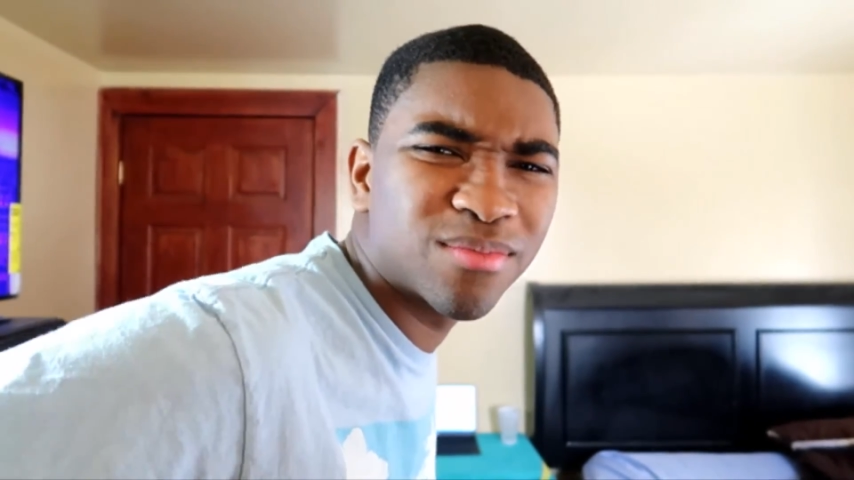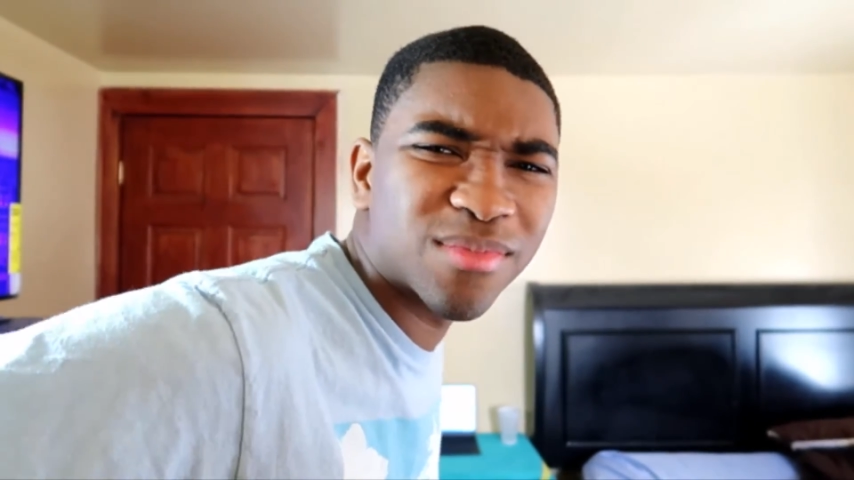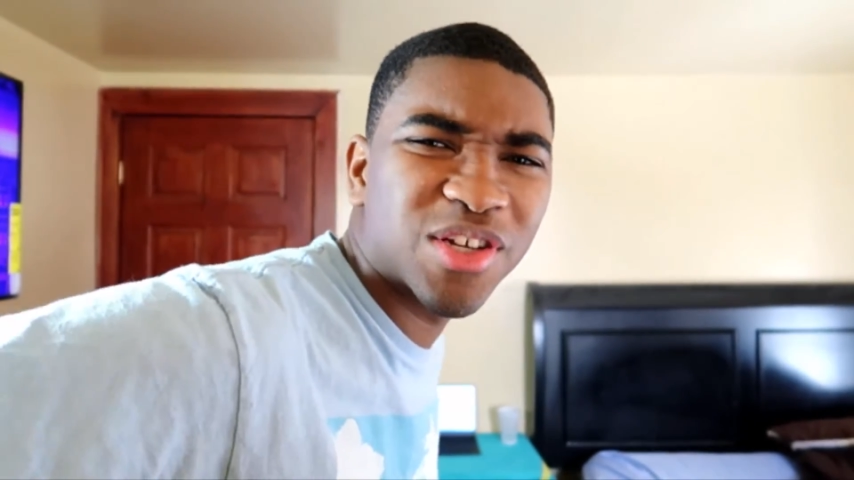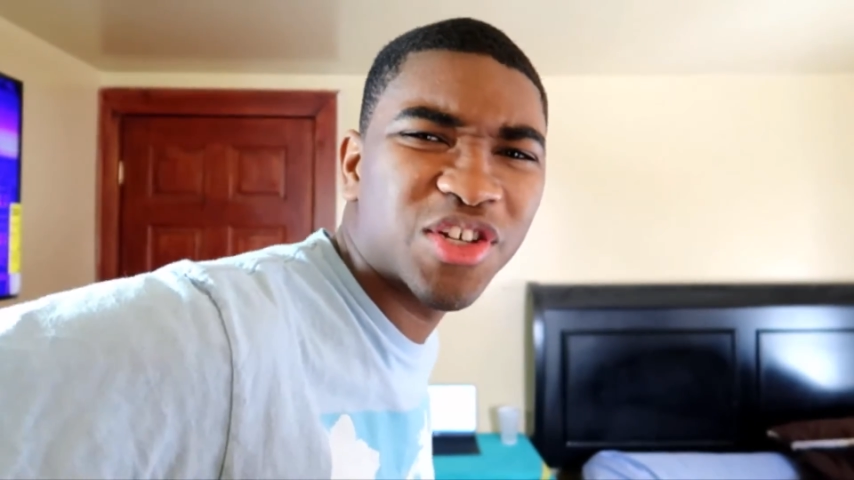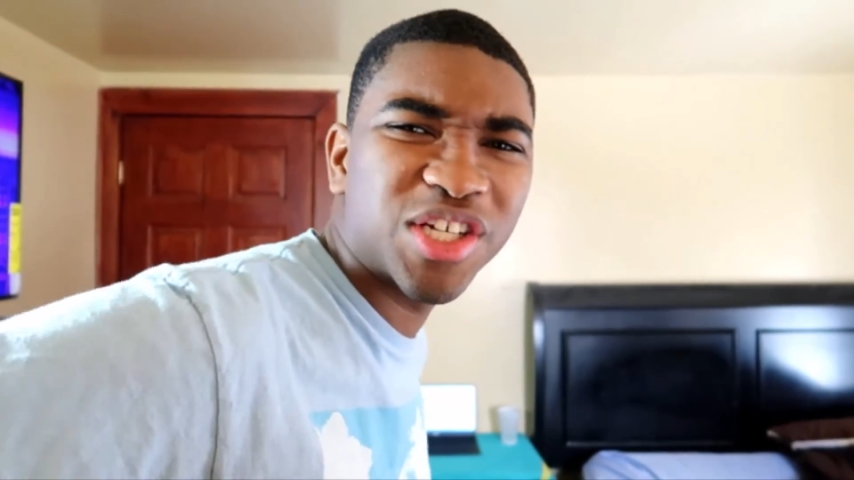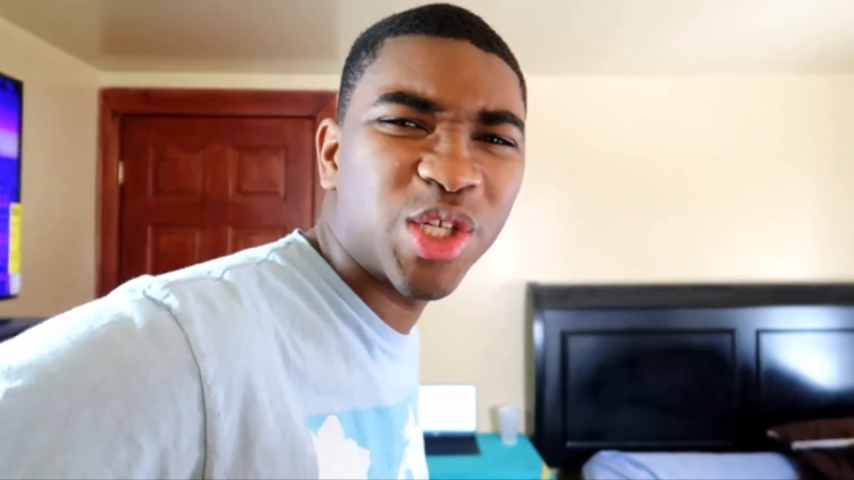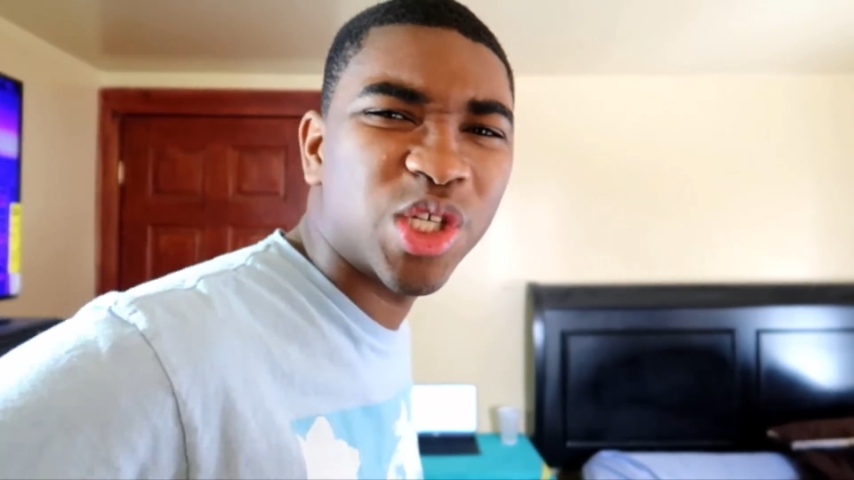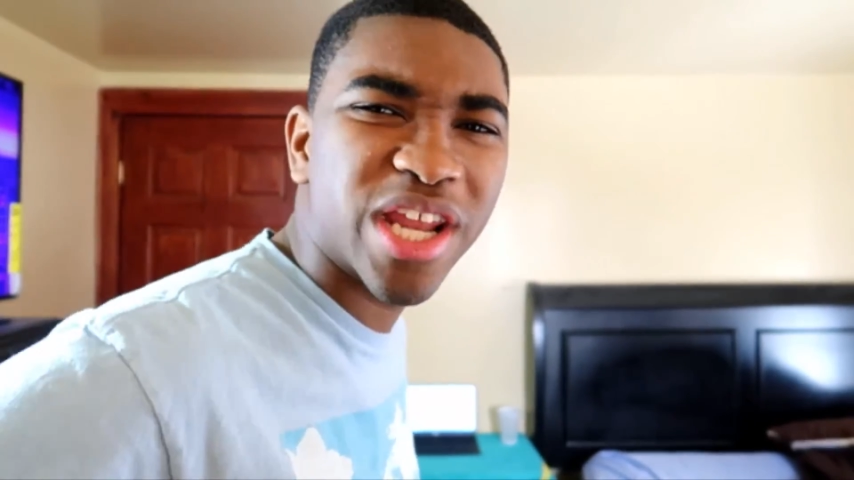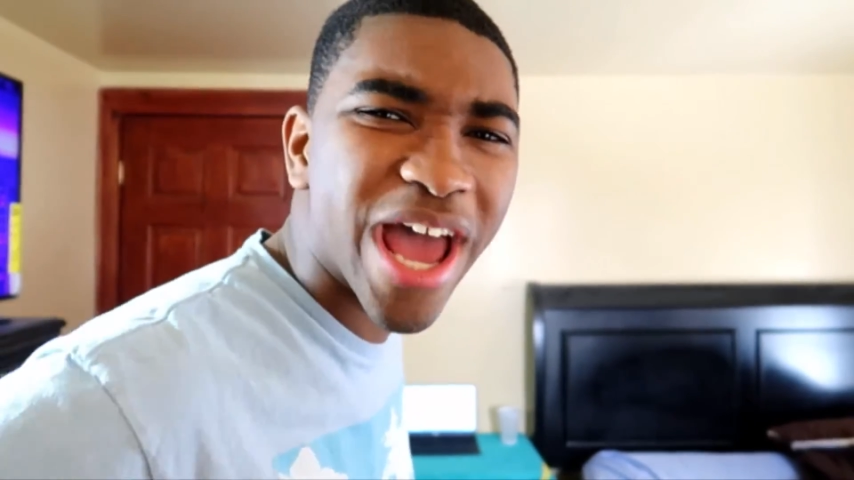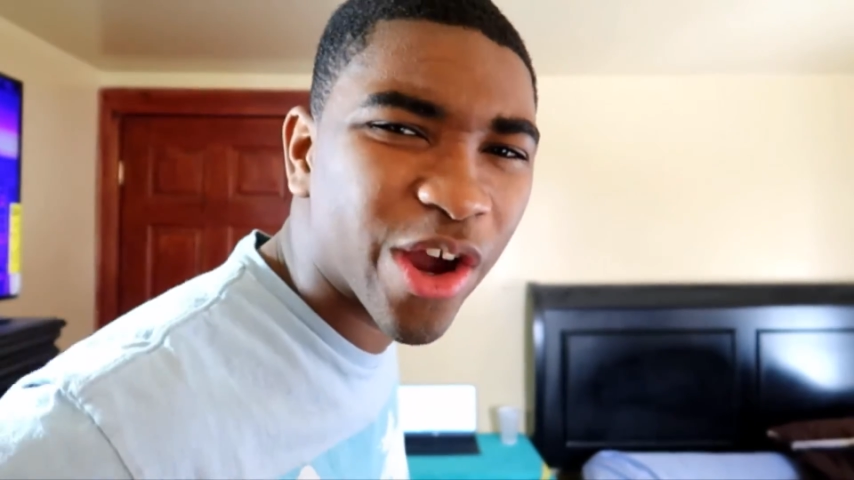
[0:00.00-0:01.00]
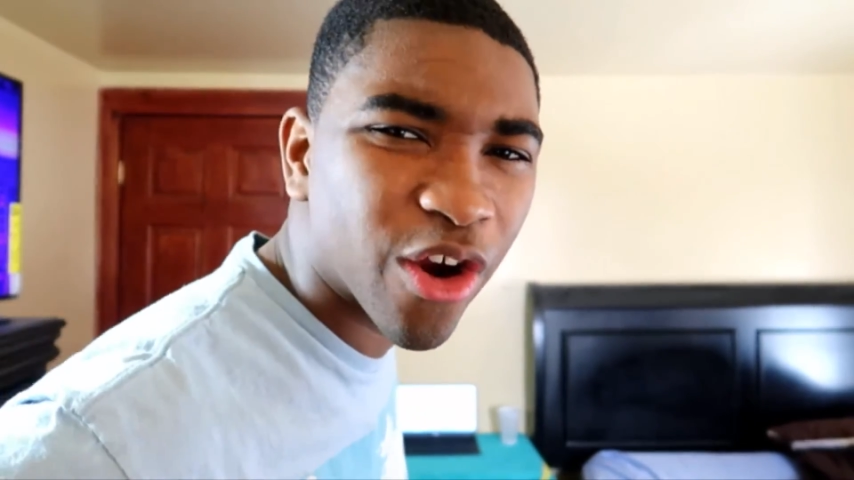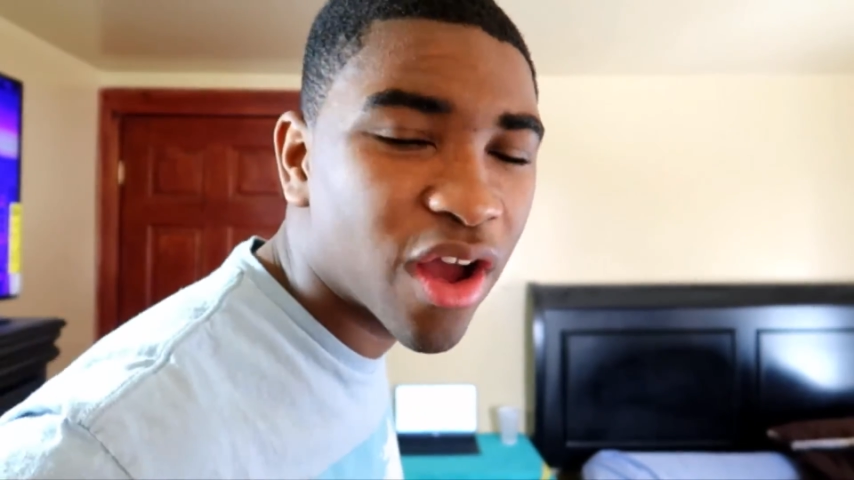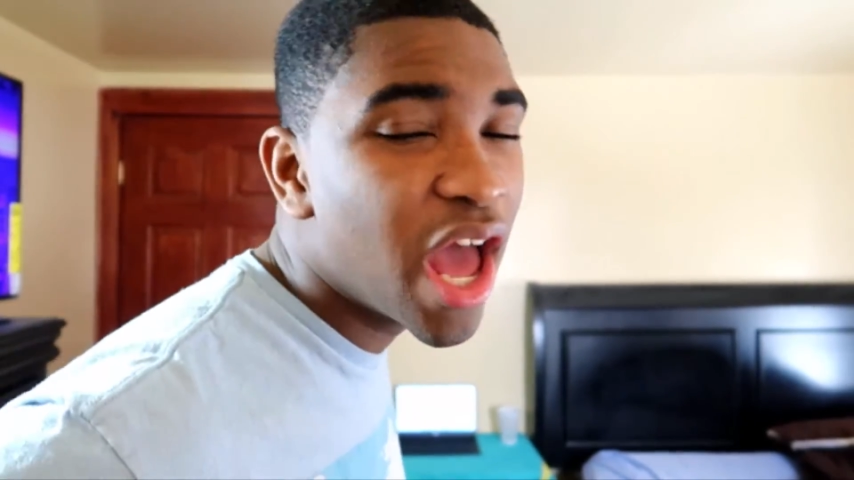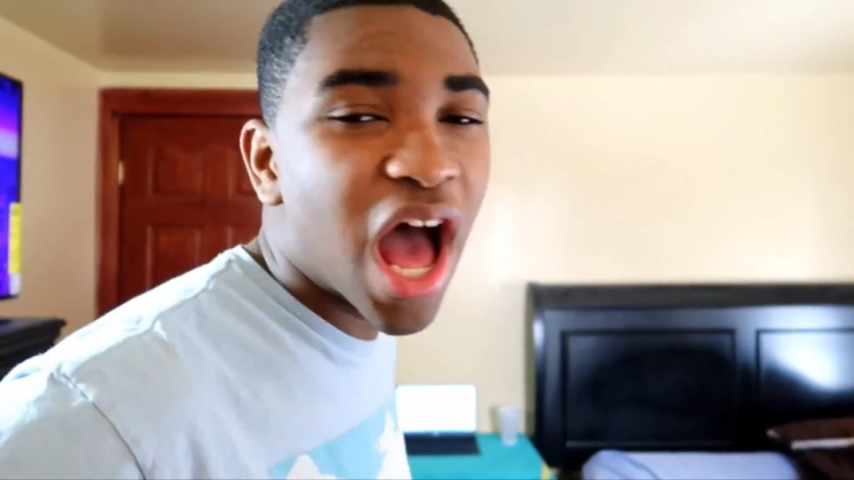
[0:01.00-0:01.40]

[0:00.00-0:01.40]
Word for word: mm, such a snack, girl.